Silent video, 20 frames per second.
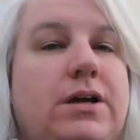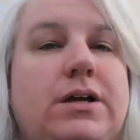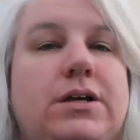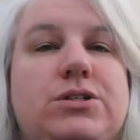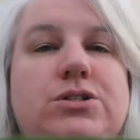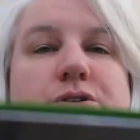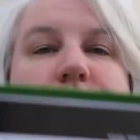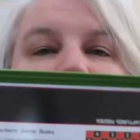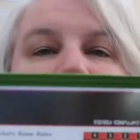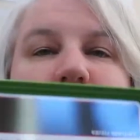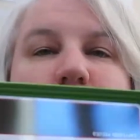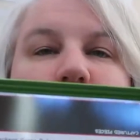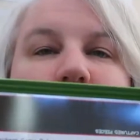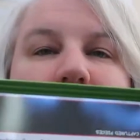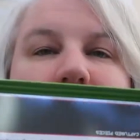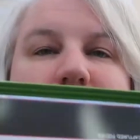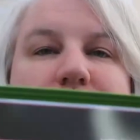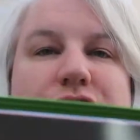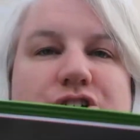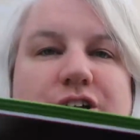So this
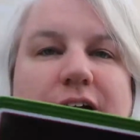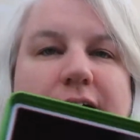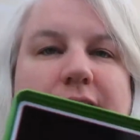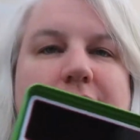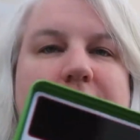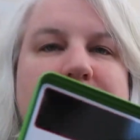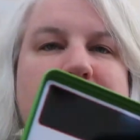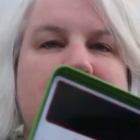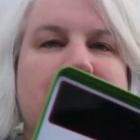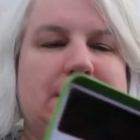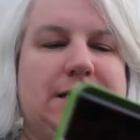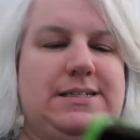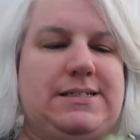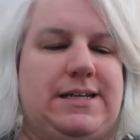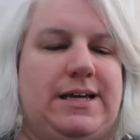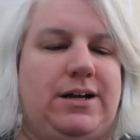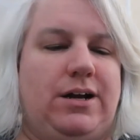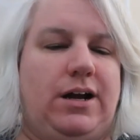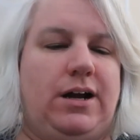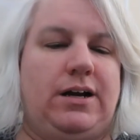one is checkers. As I
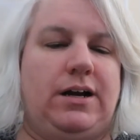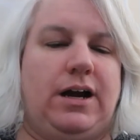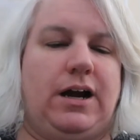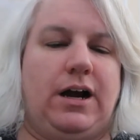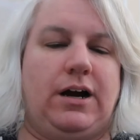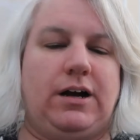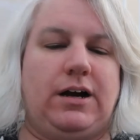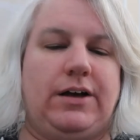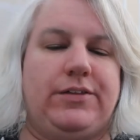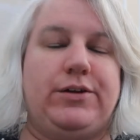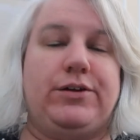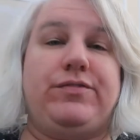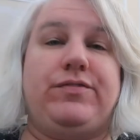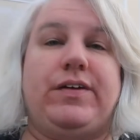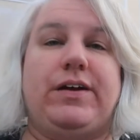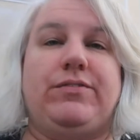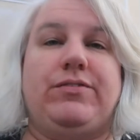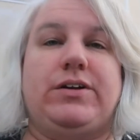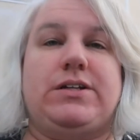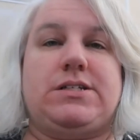said, our other
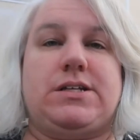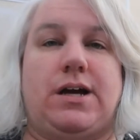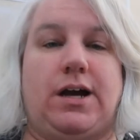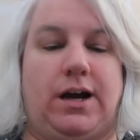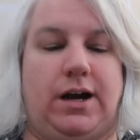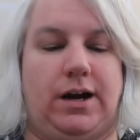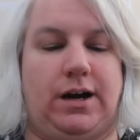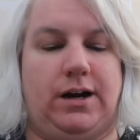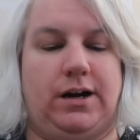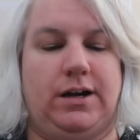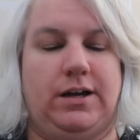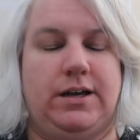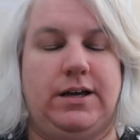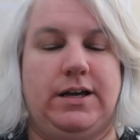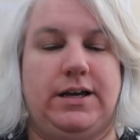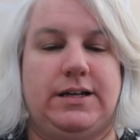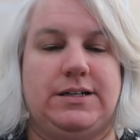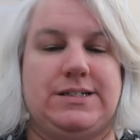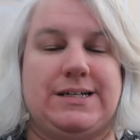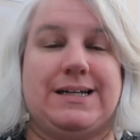favorites are
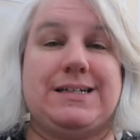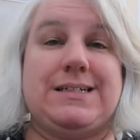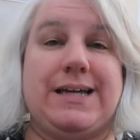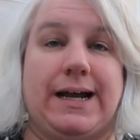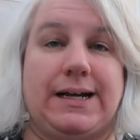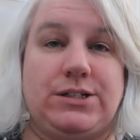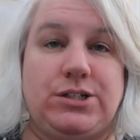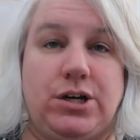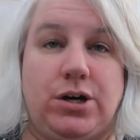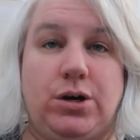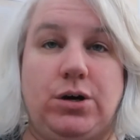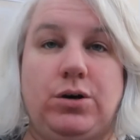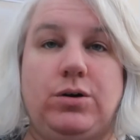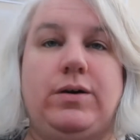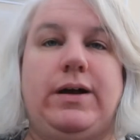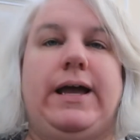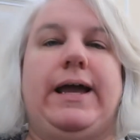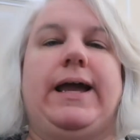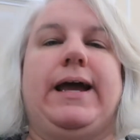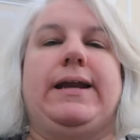
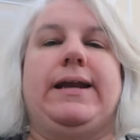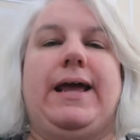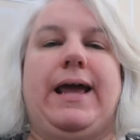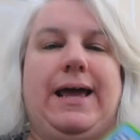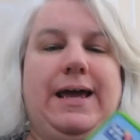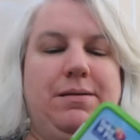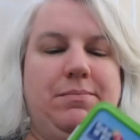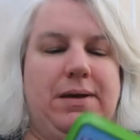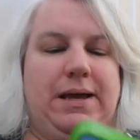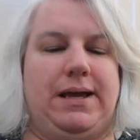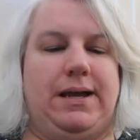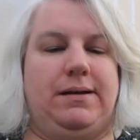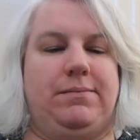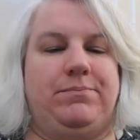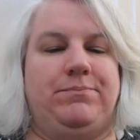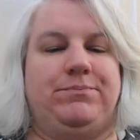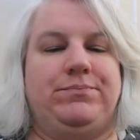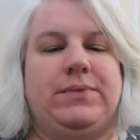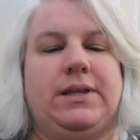tic-tac-toe and hangman.